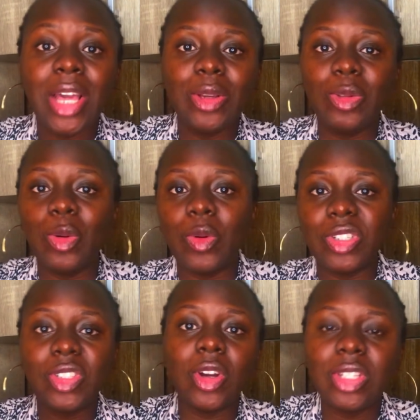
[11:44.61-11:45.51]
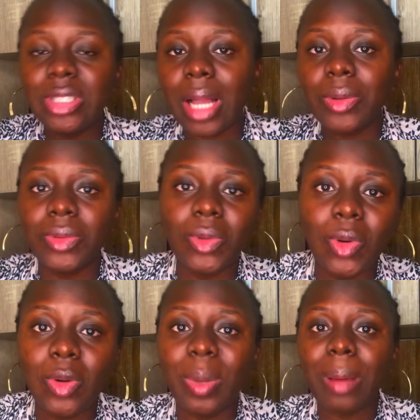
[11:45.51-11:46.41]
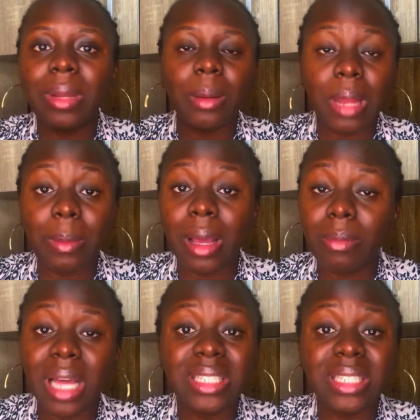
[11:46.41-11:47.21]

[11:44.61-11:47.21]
you know, is it only that could cook, blah blah blah blah blah.